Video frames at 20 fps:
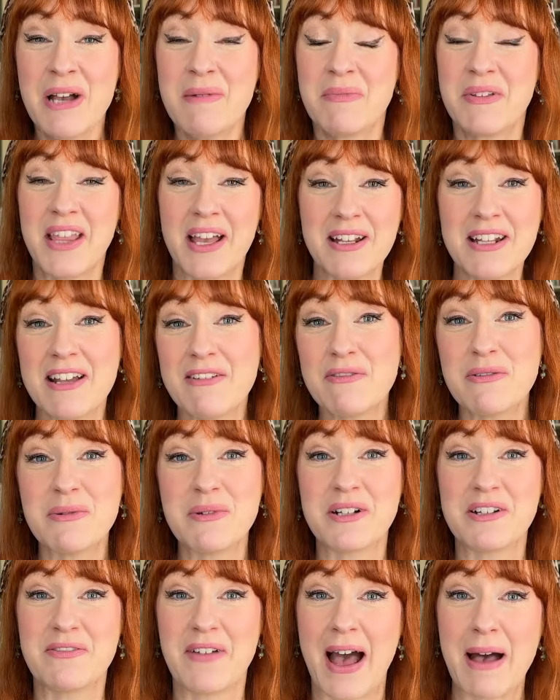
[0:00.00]
But that never
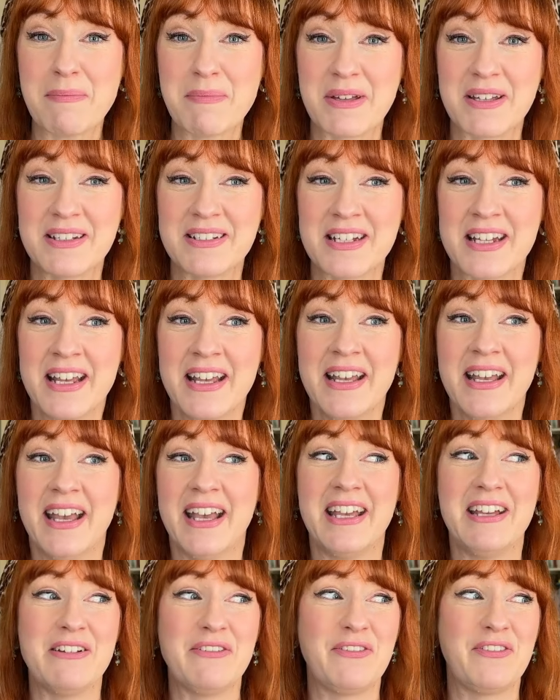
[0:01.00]
would have happened
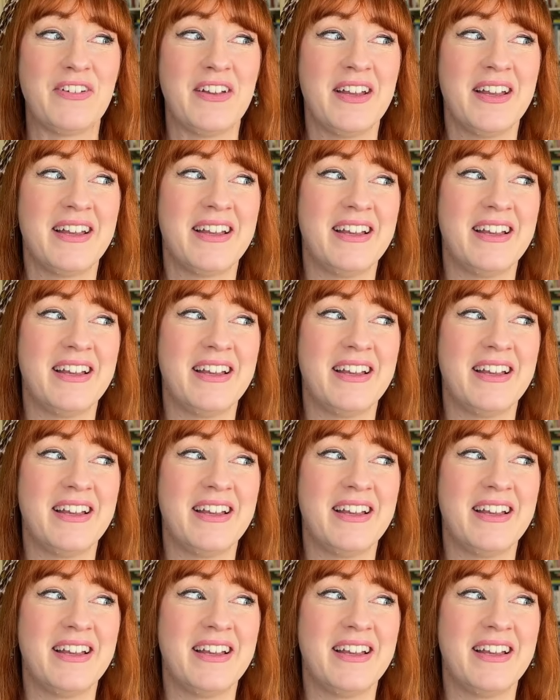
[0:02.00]
if